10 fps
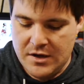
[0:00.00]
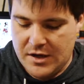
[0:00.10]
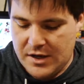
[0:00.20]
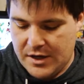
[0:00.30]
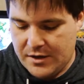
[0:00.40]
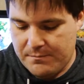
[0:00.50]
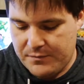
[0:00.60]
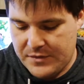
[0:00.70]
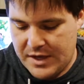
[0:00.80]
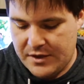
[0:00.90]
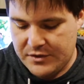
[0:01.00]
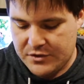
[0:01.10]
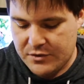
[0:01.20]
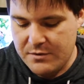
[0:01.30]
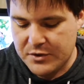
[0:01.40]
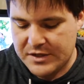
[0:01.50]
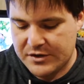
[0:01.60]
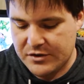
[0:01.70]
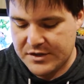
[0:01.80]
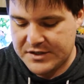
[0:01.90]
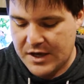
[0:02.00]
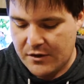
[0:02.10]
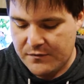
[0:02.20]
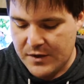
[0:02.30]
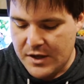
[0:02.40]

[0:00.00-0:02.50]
And the screen protector itself